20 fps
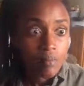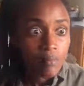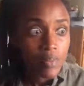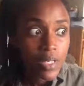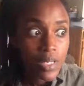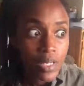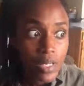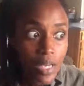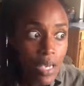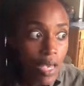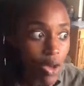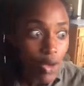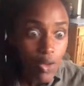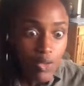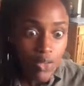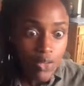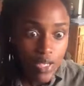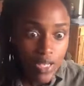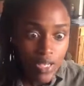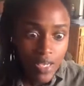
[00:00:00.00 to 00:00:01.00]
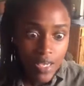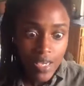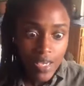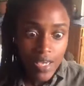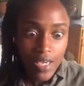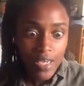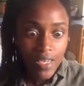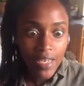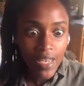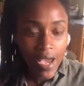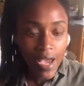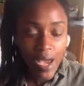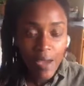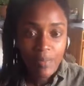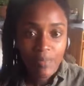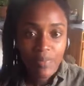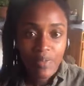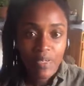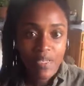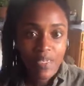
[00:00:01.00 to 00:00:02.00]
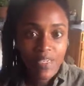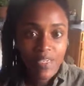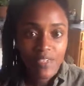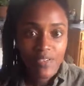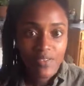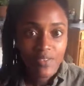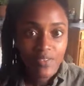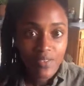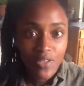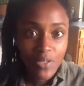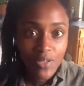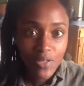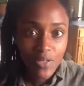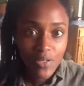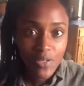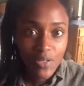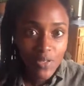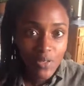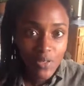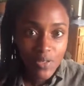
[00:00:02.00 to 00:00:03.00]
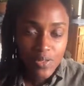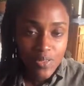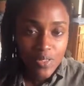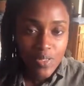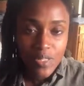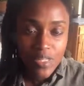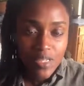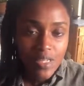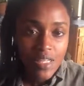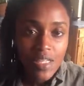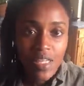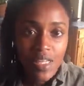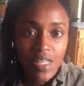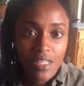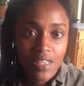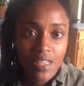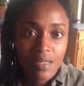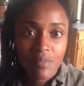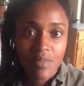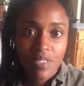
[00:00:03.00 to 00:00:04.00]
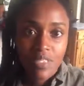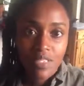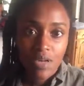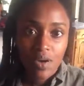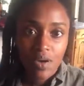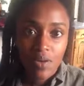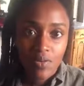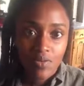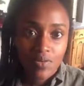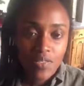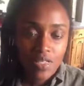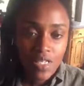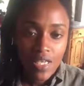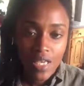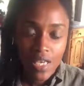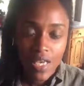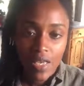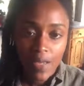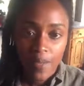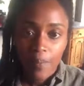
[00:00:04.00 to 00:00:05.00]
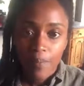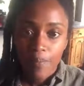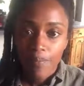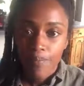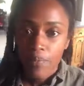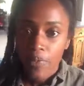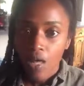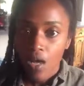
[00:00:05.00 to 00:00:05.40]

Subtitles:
be healthy and happy and feel like themselves again.